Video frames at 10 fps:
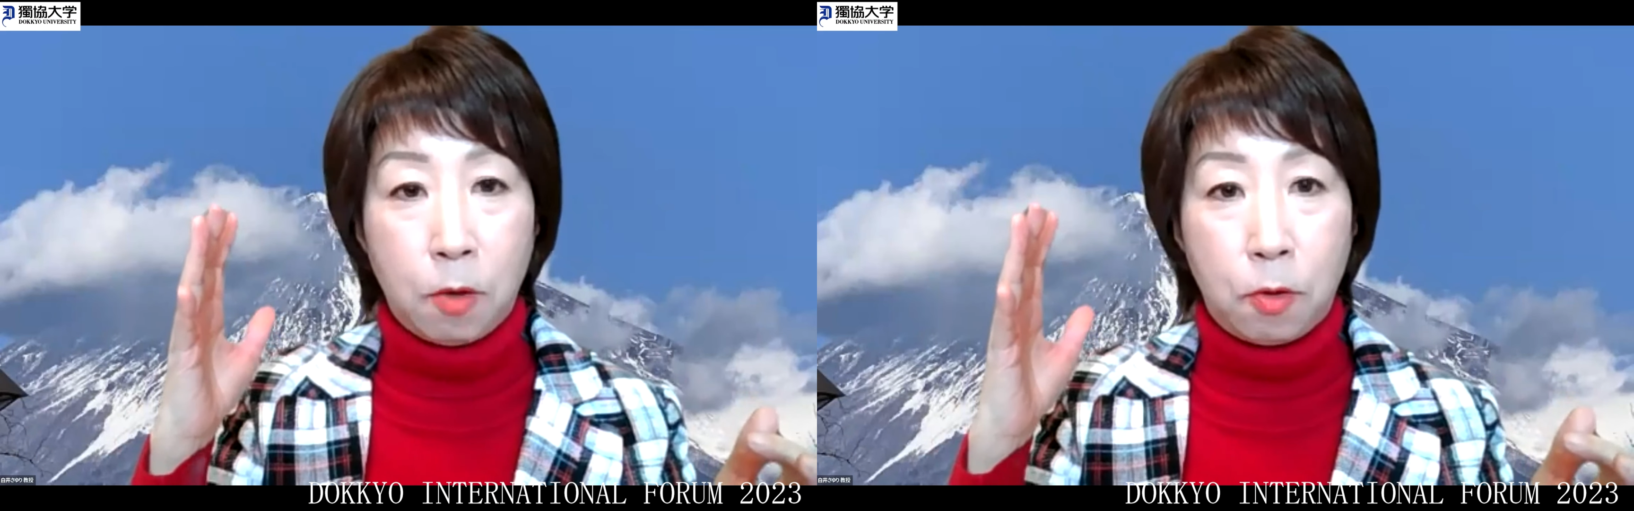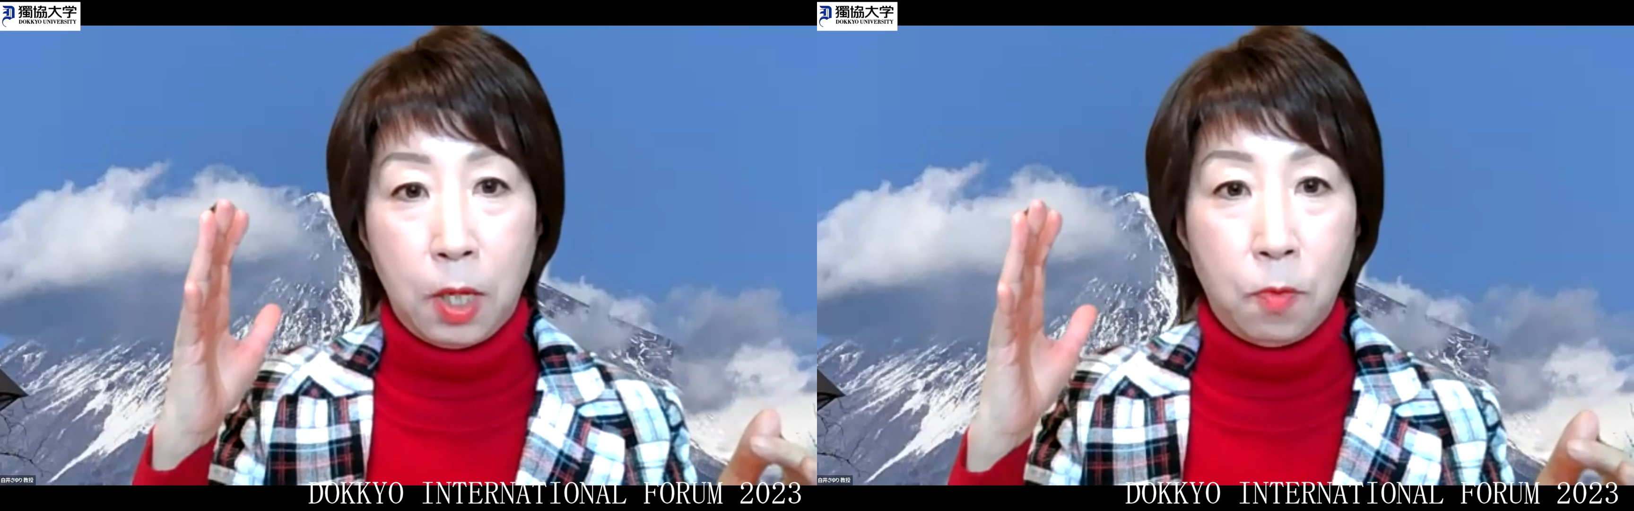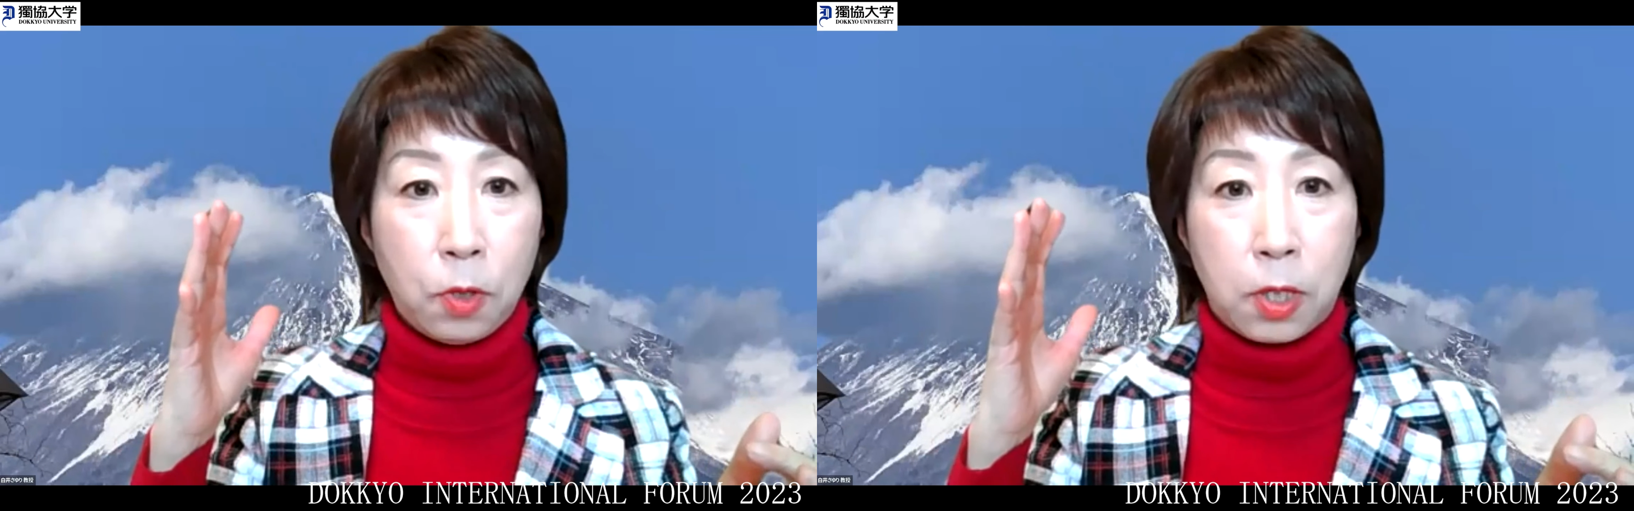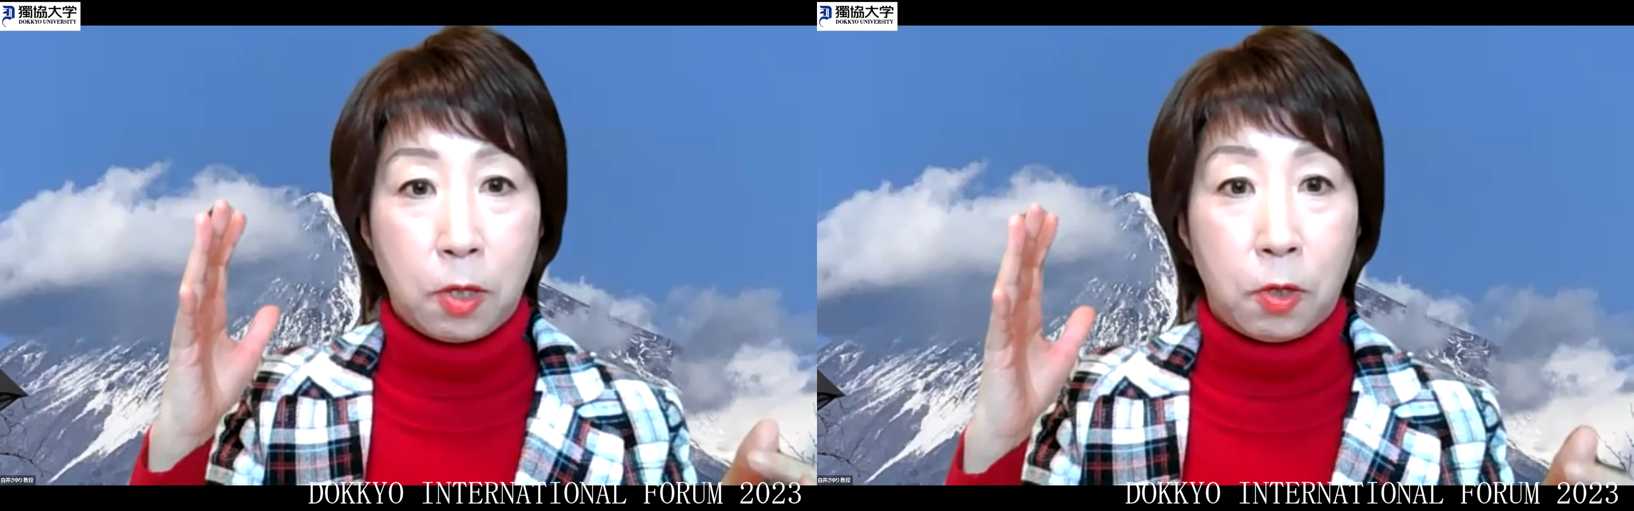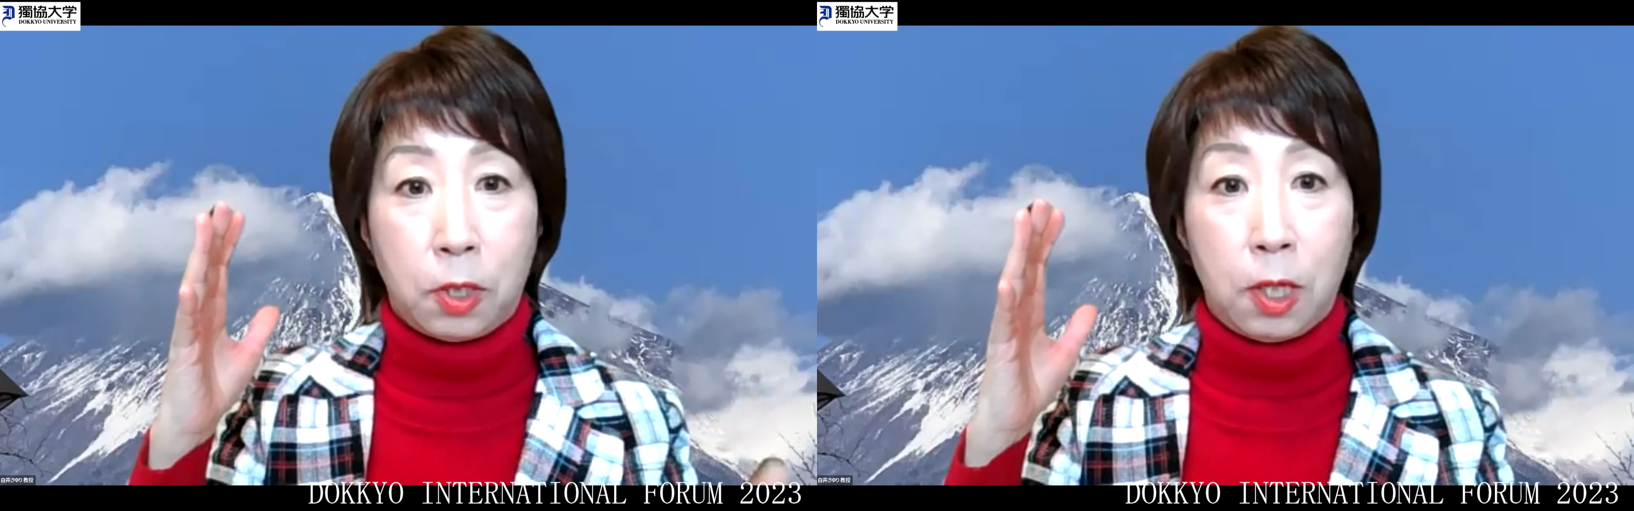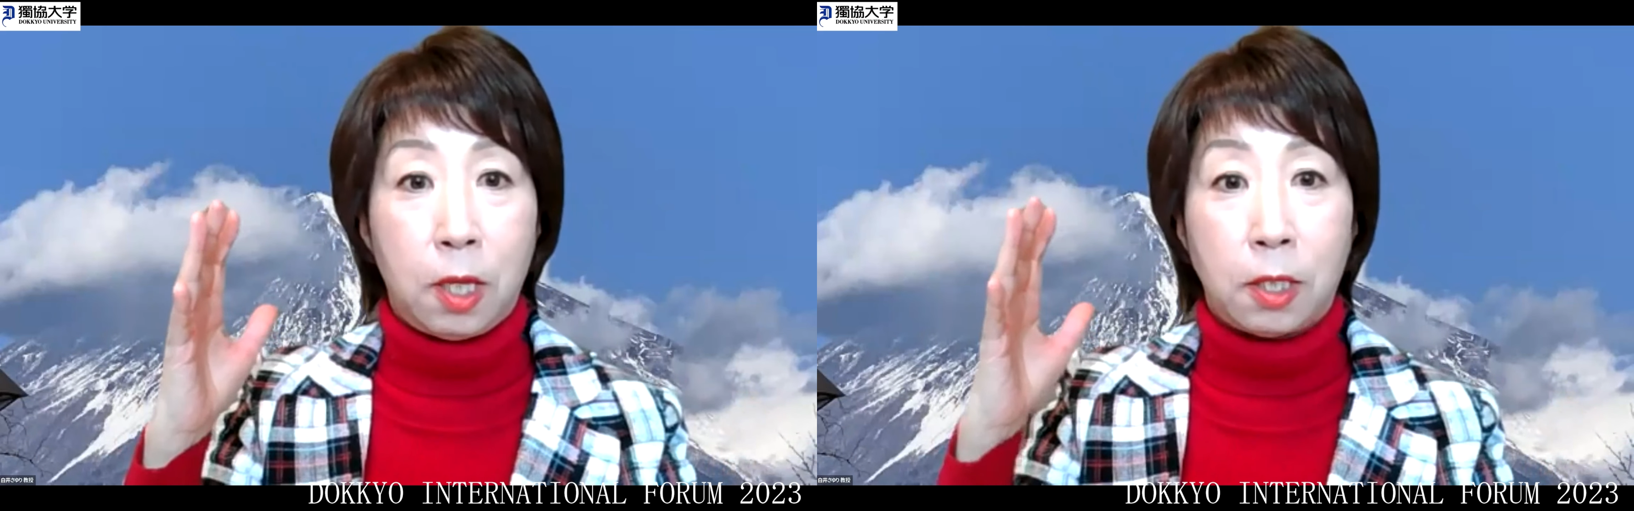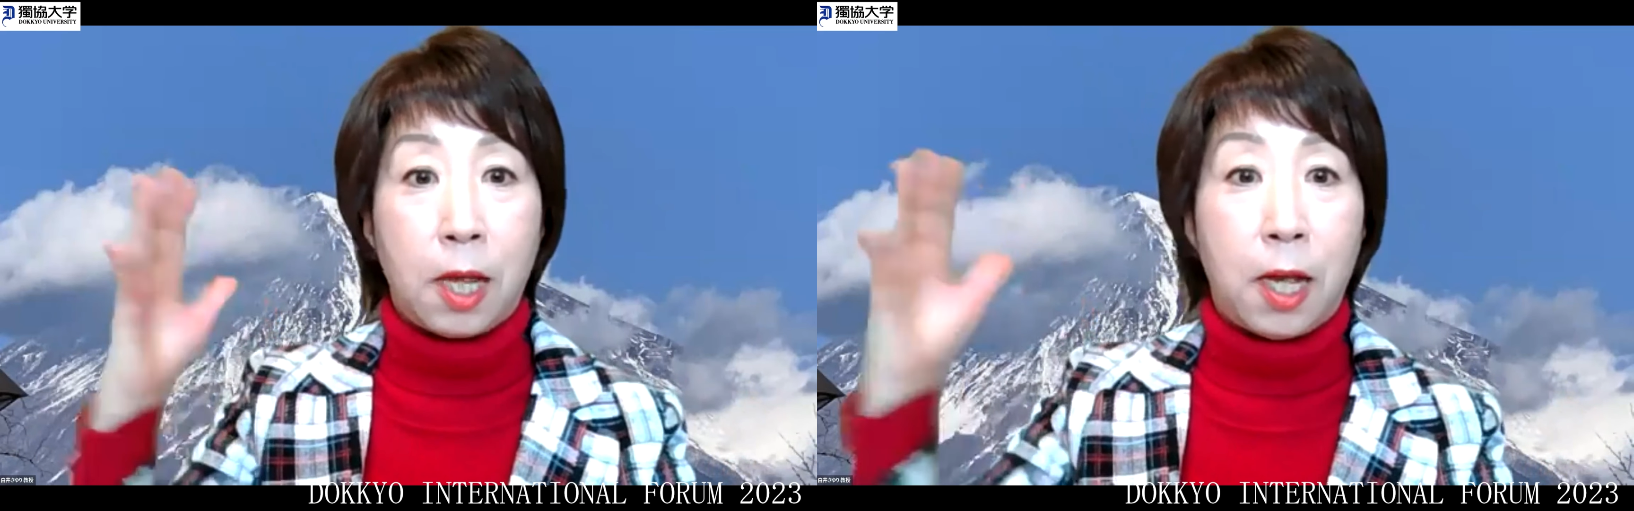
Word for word: everyone is saying,